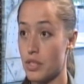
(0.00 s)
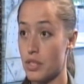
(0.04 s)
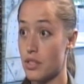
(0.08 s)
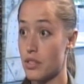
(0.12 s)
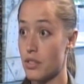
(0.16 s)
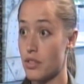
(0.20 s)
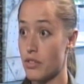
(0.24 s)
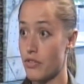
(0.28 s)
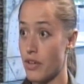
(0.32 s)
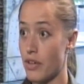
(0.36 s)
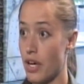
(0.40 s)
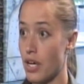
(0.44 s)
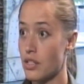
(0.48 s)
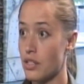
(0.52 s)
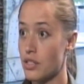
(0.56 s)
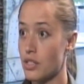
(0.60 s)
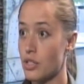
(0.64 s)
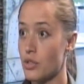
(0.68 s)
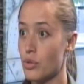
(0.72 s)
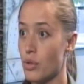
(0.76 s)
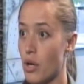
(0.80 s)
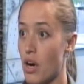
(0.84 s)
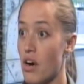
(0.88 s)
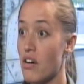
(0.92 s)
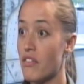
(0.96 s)
the
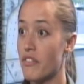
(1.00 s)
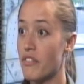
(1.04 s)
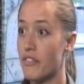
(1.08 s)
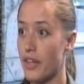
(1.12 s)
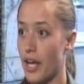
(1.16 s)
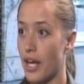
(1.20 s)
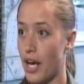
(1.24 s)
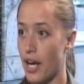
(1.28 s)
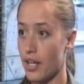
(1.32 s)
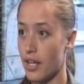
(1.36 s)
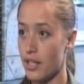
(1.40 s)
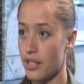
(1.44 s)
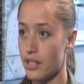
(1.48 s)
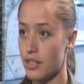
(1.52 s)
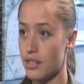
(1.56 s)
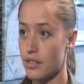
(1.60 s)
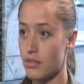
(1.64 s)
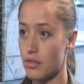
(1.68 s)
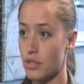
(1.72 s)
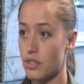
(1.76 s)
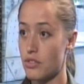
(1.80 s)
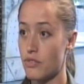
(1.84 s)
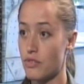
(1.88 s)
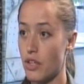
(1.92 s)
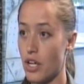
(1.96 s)
value of that
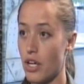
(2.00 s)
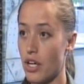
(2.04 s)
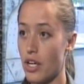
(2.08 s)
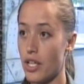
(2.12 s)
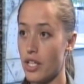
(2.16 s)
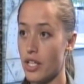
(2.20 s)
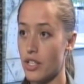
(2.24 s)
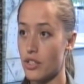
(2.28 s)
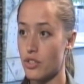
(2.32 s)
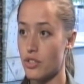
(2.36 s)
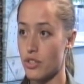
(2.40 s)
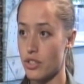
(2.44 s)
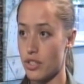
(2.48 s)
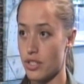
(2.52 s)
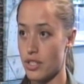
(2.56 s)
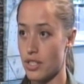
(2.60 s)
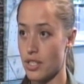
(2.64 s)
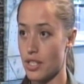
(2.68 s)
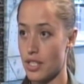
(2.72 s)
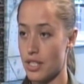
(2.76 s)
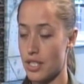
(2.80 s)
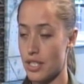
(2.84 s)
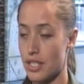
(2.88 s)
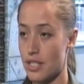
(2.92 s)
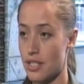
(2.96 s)
was very
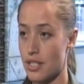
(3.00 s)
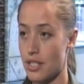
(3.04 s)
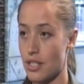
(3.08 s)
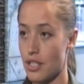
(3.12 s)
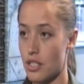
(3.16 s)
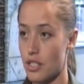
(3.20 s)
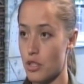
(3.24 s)
interesting to see,